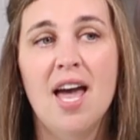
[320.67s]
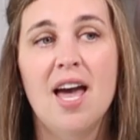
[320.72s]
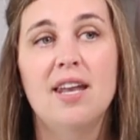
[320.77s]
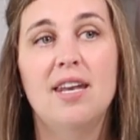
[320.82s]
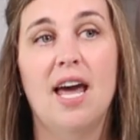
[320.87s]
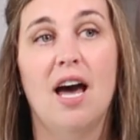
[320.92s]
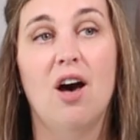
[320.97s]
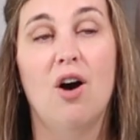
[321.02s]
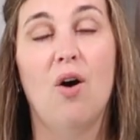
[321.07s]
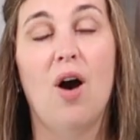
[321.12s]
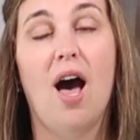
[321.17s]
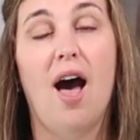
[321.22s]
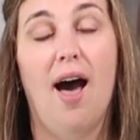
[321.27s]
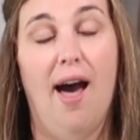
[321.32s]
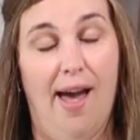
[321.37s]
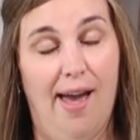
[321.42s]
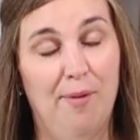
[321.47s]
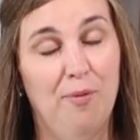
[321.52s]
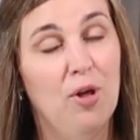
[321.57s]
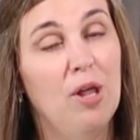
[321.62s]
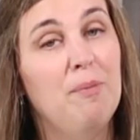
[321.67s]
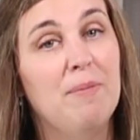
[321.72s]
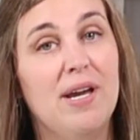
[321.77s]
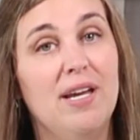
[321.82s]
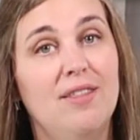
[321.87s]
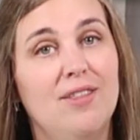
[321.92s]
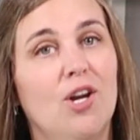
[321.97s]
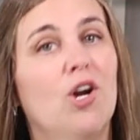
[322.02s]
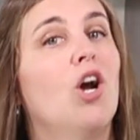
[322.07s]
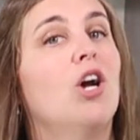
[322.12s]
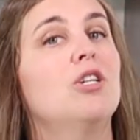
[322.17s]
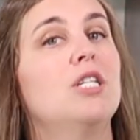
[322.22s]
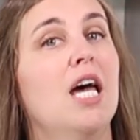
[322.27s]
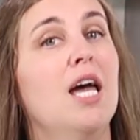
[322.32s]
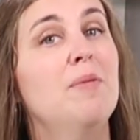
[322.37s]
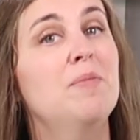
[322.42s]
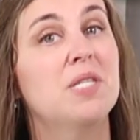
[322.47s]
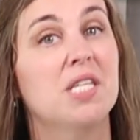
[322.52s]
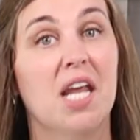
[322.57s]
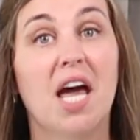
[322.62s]
Now, I will admit there are
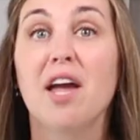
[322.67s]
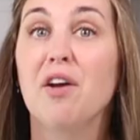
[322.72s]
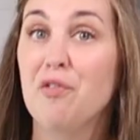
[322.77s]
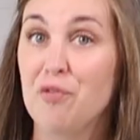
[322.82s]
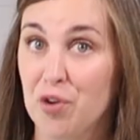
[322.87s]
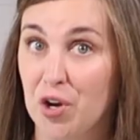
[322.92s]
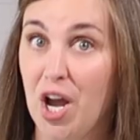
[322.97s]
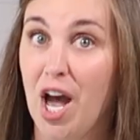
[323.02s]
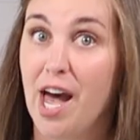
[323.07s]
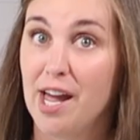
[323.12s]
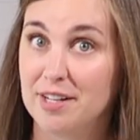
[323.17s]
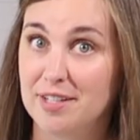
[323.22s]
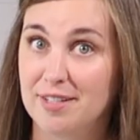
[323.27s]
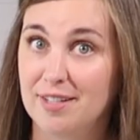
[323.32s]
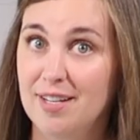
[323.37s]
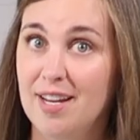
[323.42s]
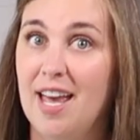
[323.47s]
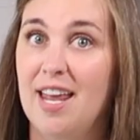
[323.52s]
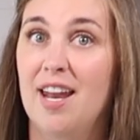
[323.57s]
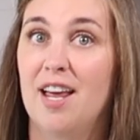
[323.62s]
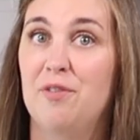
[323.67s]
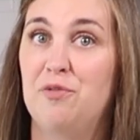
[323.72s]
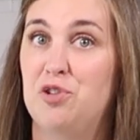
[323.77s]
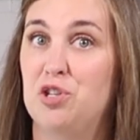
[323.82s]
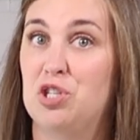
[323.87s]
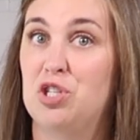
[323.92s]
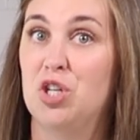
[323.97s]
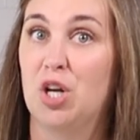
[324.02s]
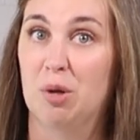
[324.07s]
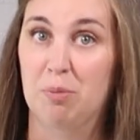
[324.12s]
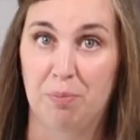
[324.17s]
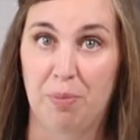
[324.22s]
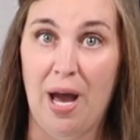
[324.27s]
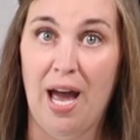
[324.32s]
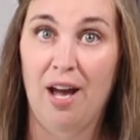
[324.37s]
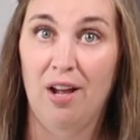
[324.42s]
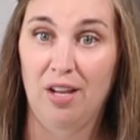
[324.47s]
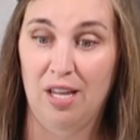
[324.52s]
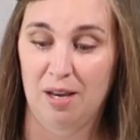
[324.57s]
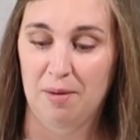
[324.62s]
times that I have forgotten and I've just started
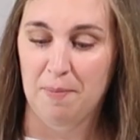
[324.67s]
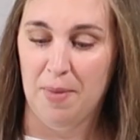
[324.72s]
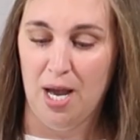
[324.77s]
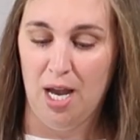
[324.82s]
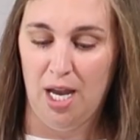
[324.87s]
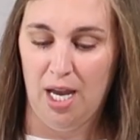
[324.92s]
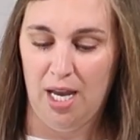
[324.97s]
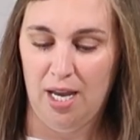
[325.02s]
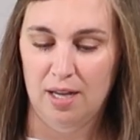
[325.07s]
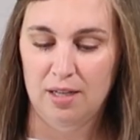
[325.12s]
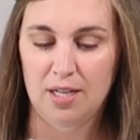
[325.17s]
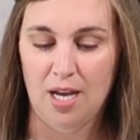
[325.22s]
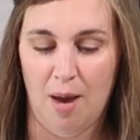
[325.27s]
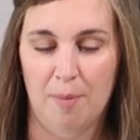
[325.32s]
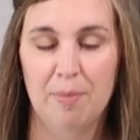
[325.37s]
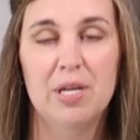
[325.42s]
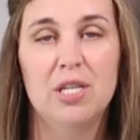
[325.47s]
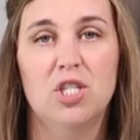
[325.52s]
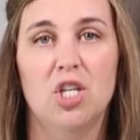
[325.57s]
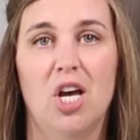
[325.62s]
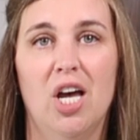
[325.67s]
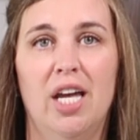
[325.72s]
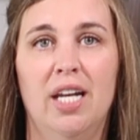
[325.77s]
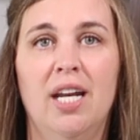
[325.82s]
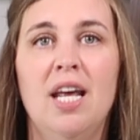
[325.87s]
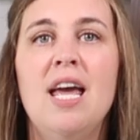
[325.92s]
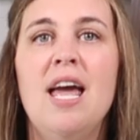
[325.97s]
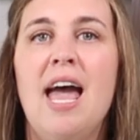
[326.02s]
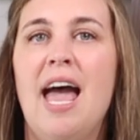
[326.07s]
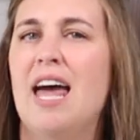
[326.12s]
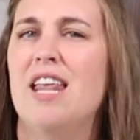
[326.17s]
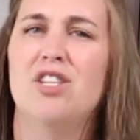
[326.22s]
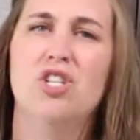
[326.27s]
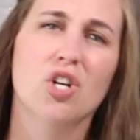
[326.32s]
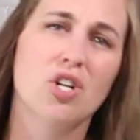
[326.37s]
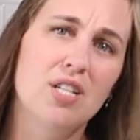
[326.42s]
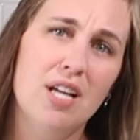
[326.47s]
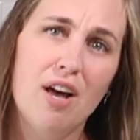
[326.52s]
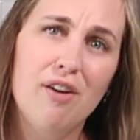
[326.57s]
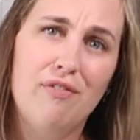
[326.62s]
piling my toppings on and it
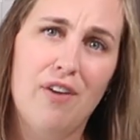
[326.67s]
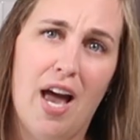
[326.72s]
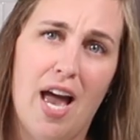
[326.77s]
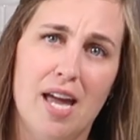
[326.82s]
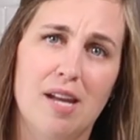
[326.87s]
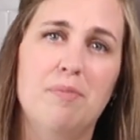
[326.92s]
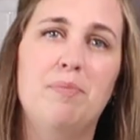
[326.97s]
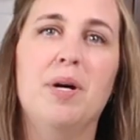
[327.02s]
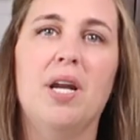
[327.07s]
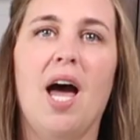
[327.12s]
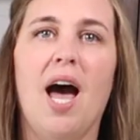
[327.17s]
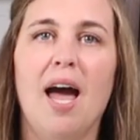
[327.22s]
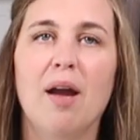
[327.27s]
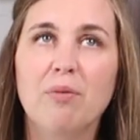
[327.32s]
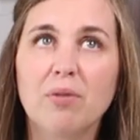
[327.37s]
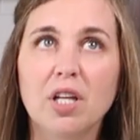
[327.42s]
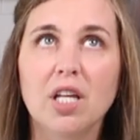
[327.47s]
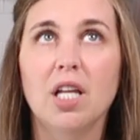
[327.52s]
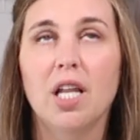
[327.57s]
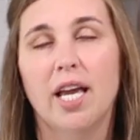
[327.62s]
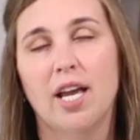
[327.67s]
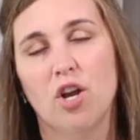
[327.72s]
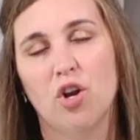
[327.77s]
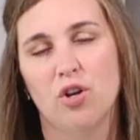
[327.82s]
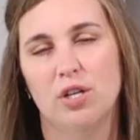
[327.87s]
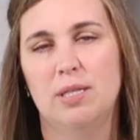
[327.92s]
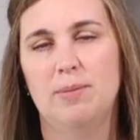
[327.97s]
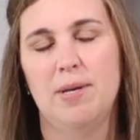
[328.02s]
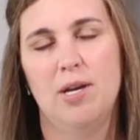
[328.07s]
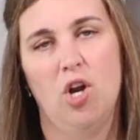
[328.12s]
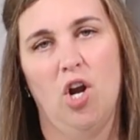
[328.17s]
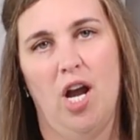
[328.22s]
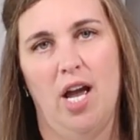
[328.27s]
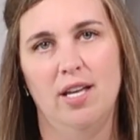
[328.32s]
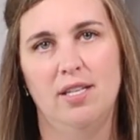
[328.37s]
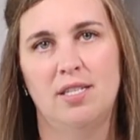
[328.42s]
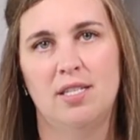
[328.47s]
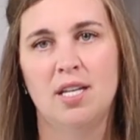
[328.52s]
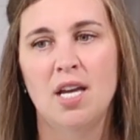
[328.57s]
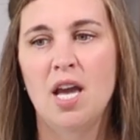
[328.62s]
turned out fine, but I really like a crispy
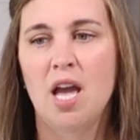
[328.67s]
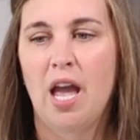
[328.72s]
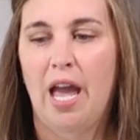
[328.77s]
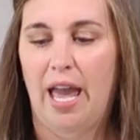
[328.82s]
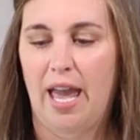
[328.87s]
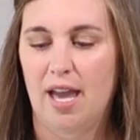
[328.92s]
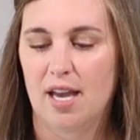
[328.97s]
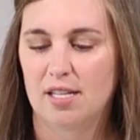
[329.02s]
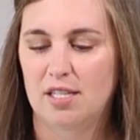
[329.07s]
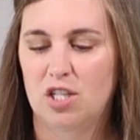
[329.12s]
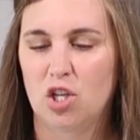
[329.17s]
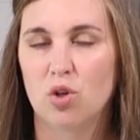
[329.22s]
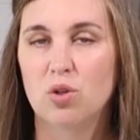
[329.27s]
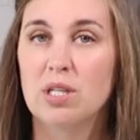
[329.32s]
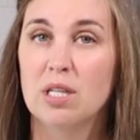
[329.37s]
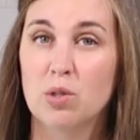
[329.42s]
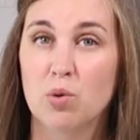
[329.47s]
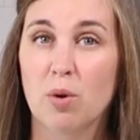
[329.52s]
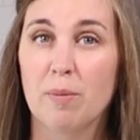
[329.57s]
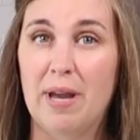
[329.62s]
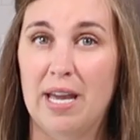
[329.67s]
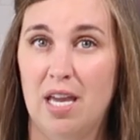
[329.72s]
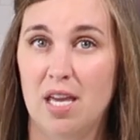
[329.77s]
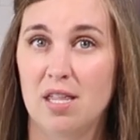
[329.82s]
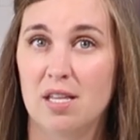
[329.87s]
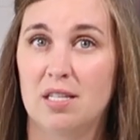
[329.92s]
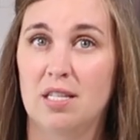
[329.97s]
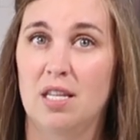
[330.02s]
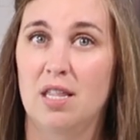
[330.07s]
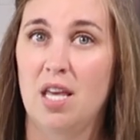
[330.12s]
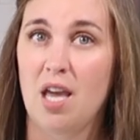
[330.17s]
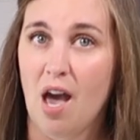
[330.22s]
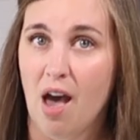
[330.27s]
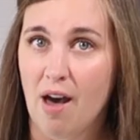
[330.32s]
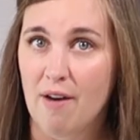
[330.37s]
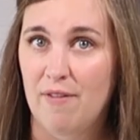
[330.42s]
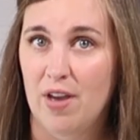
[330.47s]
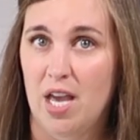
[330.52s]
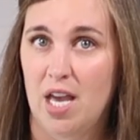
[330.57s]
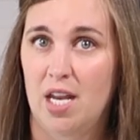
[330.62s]
crust. And so since we're making this in the
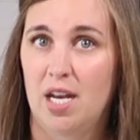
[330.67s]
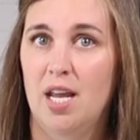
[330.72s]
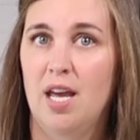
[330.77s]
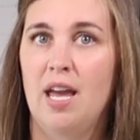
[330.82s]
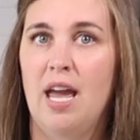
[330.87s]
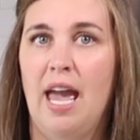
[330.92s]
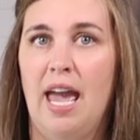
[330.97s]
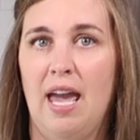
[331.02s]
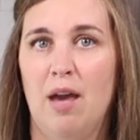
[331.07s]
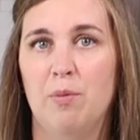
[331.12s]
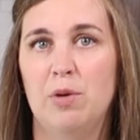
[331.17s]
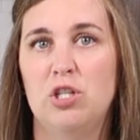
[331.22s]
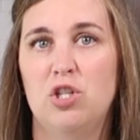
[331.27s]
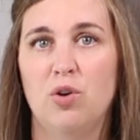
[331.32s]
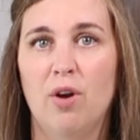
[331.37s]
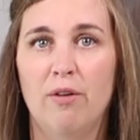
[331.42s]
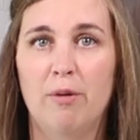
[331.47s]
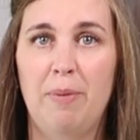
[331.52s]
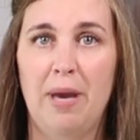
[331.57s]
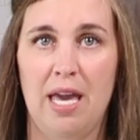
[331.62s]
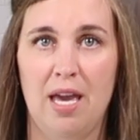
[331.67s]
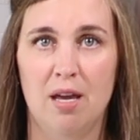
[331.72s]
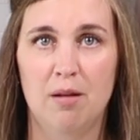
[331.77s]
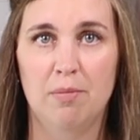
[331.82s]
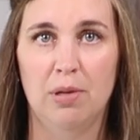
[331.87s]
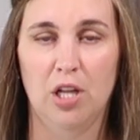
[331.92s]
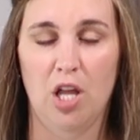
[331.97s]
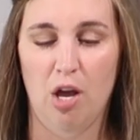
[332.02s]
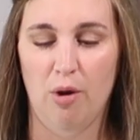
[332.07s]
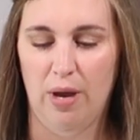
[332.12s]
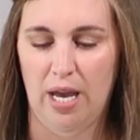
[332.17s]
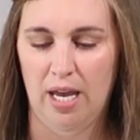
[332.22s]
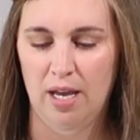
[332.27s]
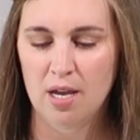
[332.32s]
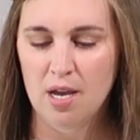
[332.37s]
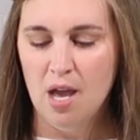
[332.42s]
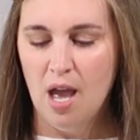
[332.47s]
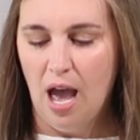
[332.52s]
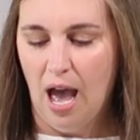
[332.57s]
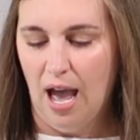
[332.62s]
oven and we do have a pan below it,
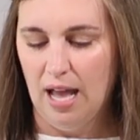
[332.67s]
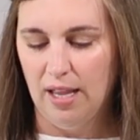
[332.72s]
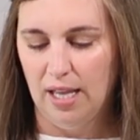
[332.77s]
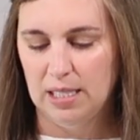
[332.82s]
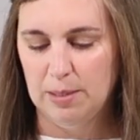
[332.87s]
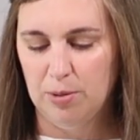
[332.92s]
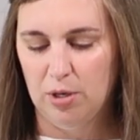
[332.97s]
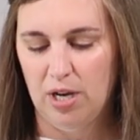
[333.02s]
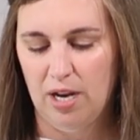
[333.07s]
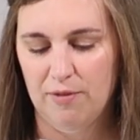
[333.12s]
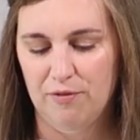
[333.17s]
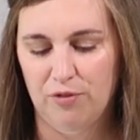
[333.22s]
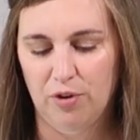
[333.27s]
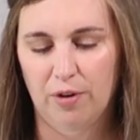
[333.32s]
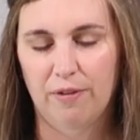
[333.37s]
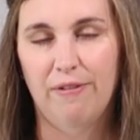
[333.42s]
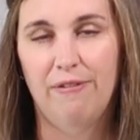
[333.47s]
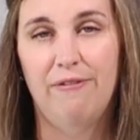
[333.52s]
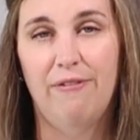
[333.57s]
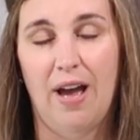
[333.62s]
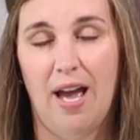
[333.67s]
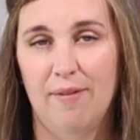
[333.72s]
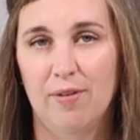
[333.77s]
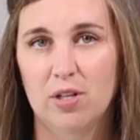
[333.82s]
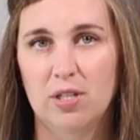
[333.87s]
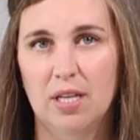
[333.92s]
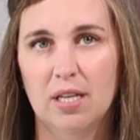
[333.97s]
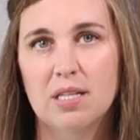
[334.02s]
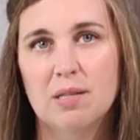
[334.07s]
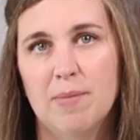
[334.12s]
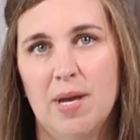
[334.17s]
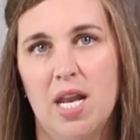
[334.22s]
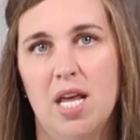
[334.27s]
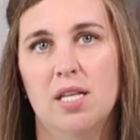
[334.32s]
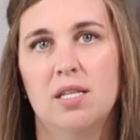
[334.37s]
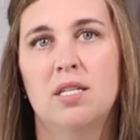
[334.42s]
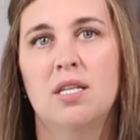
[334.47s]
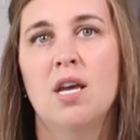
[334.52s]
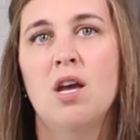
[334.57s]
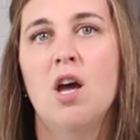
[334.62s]
I like to put it in for 5 or 6
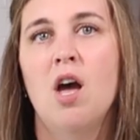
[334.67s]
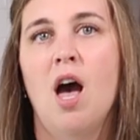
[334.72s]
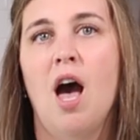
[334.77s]
minutes.